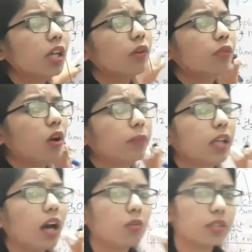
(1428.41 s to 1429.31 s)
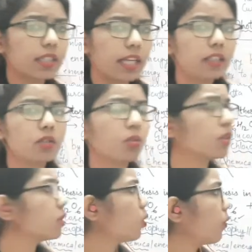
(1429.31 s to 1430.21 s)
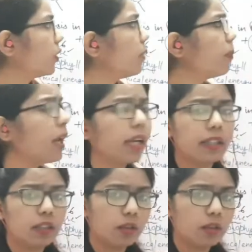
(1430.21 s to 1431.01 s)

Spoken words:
From the outside sources of the plant.